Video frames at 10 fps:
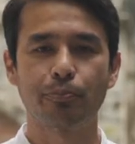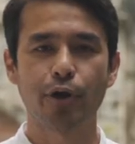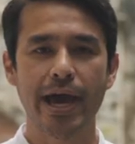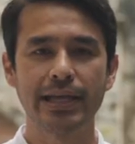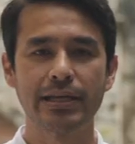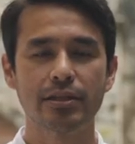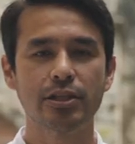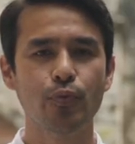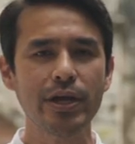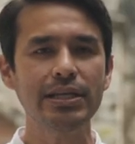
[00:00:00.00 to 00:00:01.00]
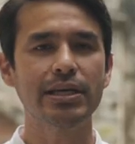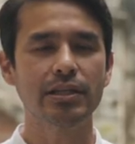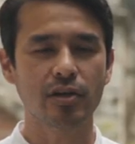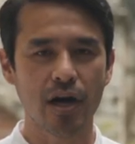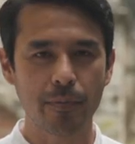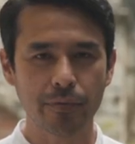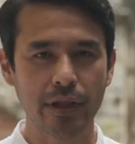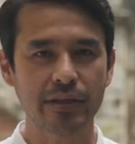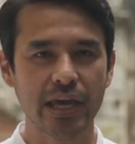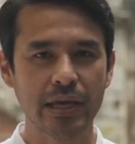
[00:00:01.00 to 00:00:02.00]
pride, the twenty ten
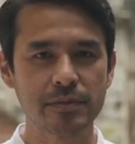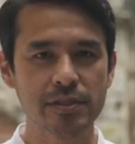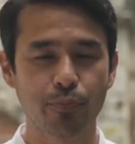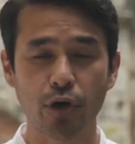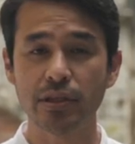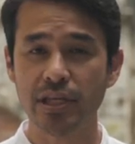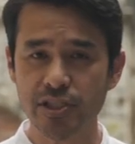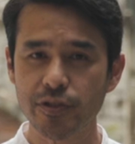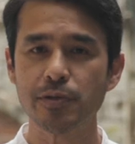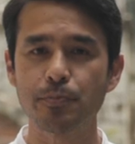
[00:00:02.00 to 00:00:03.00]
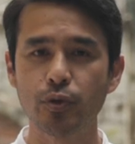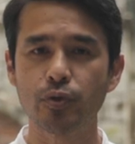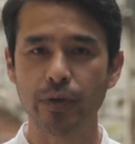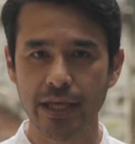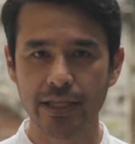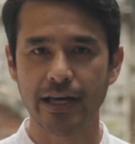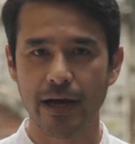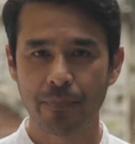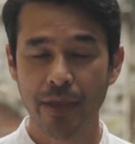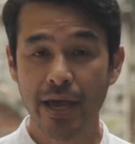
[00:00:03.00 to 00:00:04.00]
Commonwealth Games brought disrepute to India
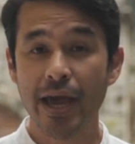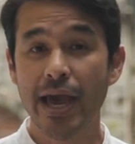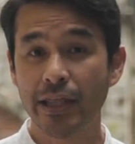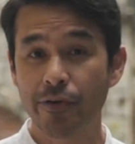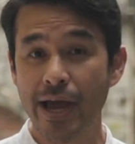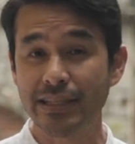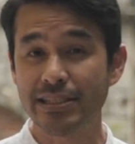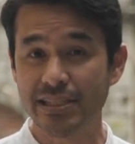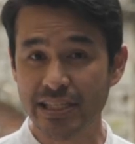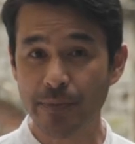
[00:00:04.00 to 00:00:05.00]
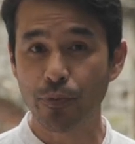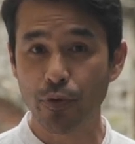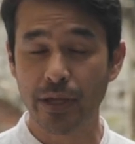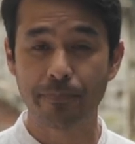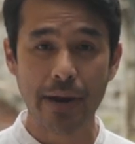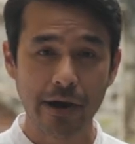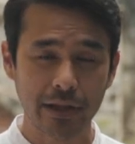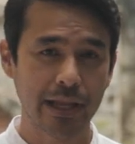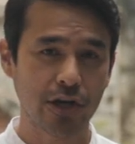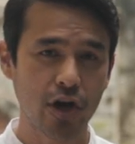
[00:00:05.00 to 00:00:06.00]
and dragged its deep-rooted
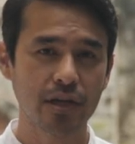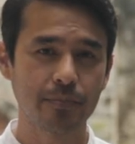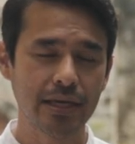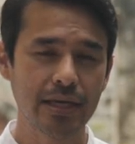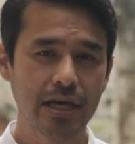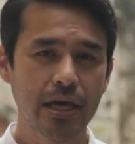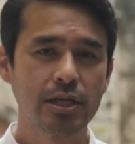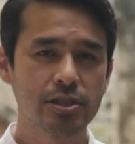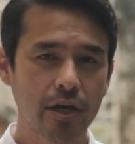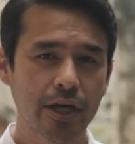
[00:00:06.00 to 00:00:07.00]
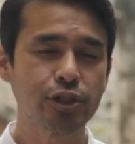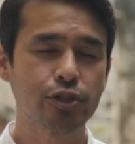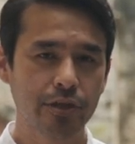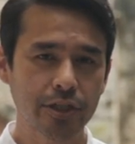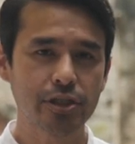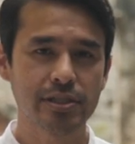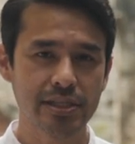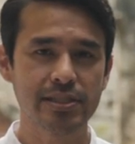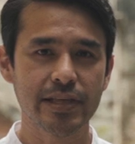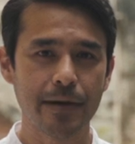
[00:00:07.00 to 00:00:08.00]
parallel economy, sluggish judicial
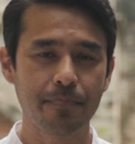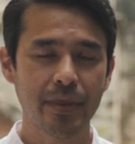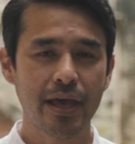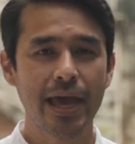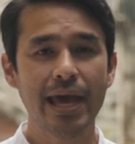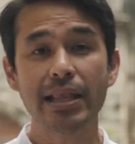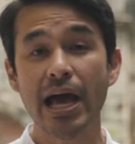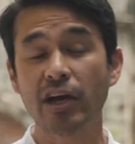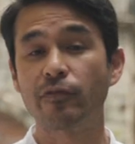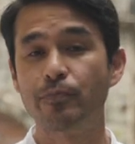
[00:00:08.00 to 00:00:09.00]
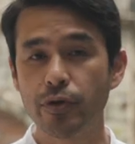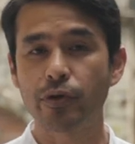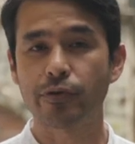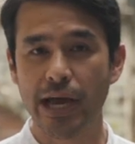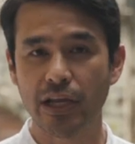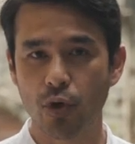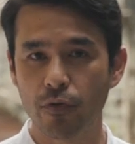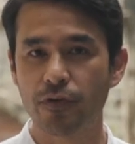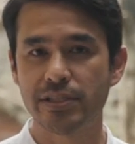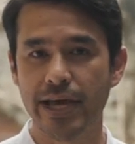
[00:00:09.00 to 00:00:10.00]
system, and lack of bureaucratic
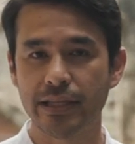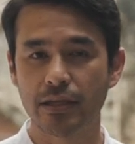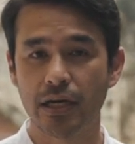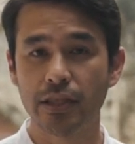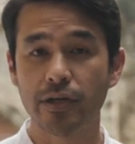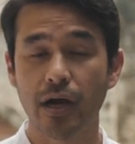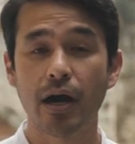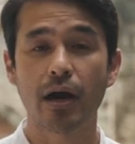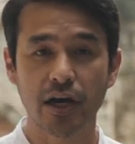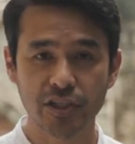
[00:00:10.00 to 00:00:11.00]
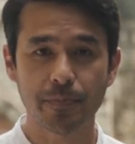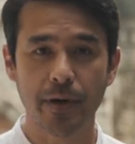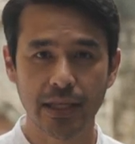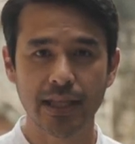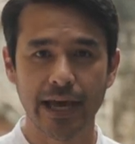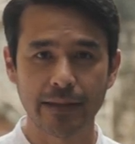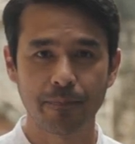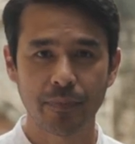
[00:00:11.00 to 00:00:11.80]
oversight under a harsh spotlight.